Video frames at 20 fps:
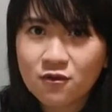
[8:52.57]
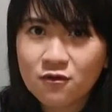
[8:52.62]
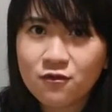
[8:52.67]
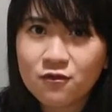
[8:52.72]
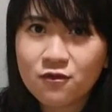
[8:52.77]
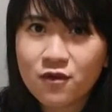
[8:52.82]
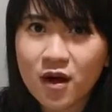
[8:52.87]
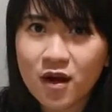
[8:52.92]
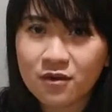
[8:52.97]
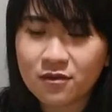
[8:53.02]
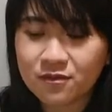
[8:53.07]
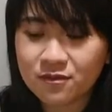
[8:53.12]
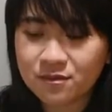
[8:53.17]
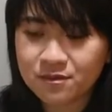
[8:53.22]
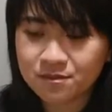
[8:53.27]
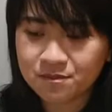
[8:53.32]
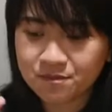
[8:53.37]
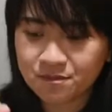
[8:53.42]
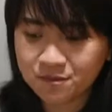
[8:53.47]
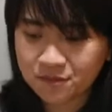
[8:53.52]
5.
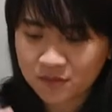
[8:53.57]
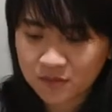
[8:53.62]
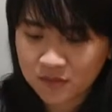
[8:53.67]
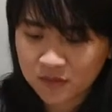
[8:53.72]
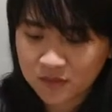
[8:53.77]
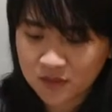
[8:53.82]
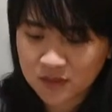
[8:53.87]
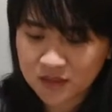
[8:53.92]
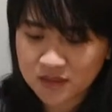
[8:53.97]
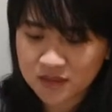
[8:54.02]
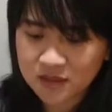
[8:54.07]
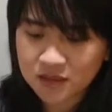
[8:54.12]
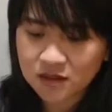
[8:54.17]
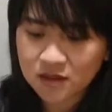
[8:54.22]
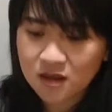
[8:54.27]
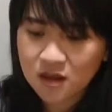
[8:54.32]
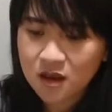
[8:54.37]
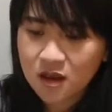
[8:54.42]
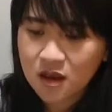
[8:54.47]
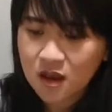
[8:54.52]
That's it.
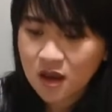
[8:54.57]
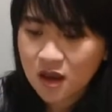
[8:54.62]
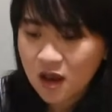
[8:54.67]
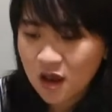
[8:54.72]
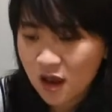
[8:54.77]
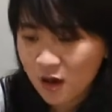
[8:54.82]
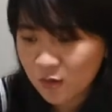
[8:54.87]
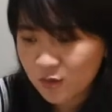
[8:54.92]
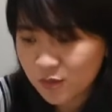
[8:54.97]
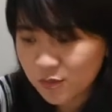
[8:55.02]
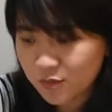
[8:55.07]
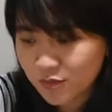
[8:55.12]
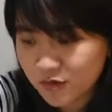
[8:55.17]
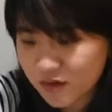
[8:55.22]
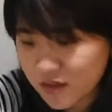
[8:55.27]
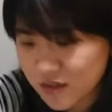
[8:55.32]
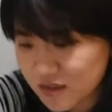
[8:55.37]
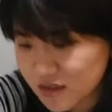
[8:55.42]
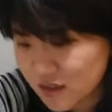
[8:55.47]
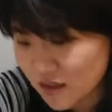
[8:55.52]
I will put
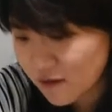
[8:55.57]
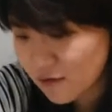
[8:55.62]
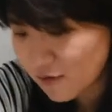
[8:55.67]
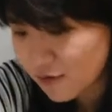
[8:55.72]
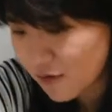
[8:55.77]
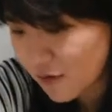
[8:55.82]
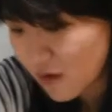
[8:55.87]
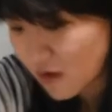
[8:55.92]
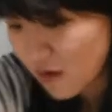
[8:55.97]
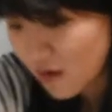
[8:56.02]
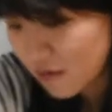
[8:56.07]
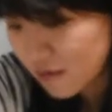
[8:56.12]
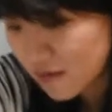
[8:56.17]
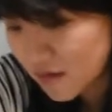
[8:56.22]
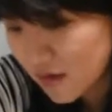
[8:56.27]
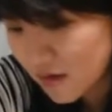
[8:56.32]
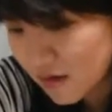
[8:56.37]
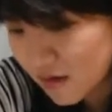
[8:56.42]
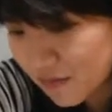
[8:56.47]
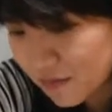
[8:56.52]
this in front of
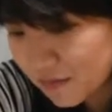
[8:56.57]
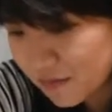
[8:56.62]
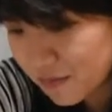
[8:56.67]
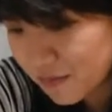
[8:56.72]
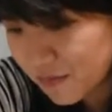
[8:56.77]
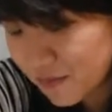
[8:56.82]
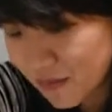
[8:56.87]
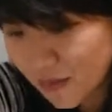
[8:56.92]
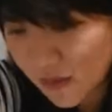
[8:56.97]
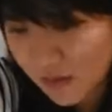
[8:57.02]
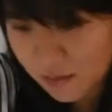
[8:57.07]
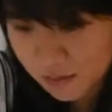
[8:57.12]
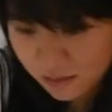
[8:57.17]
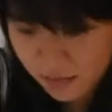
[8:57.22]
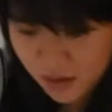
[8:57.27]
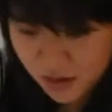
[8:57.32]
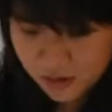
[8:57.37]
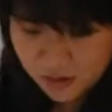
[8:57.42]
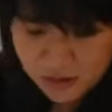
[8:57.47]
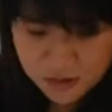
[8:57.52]
the
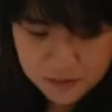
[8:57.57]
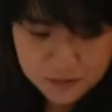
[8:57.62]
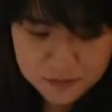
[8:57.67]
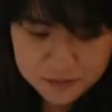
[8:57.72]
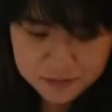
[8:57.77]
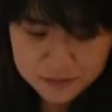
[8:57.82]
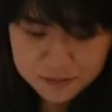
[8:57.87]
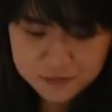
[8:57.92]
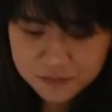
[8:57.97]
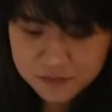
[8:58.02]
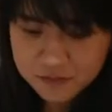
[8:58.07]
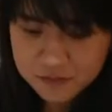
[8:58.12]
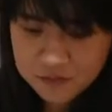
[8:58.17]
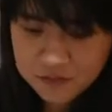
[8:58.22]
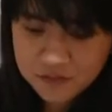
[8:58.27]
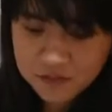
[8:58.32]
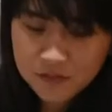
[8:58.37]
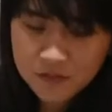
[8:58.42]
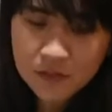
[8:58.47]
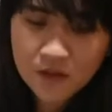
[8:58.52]
bottle.
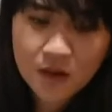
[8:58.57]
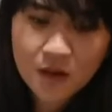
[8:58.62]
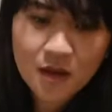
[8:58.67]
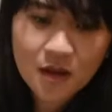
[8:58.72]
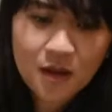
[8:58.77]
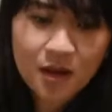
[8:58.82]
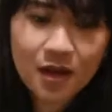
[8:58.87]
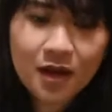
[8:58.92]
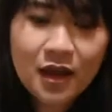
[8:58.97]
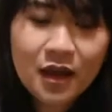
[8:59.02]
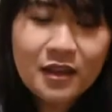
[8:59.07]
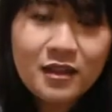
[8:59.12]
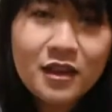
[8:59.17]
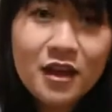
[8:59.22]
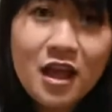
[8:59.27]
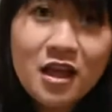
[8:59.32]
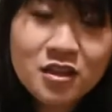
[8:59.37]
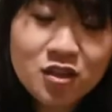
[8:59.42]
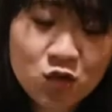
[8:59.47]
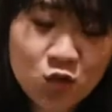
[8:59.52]
And the
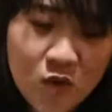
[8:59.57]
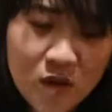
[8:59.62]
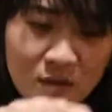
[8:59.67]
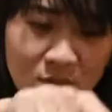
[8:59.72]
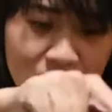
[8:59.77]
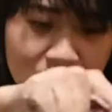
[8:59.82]
last one,